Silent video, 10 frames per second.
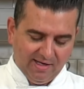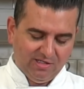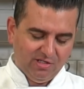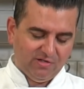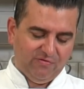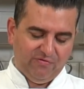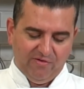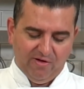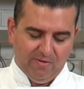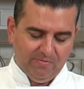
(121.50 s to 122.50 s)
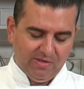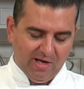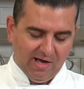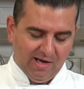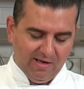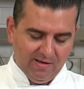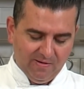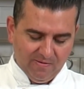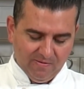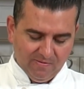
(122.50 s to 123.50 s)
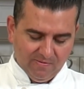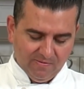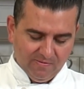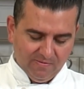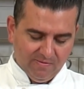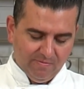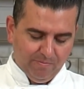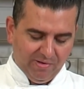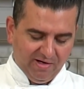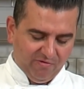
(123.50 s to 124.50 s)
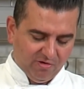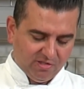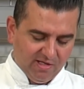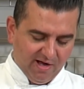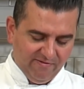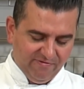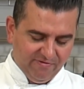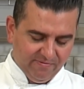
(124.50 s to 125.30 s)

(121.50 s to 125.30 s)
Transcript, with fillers: I just filmed uh, Buddy versus. Duff.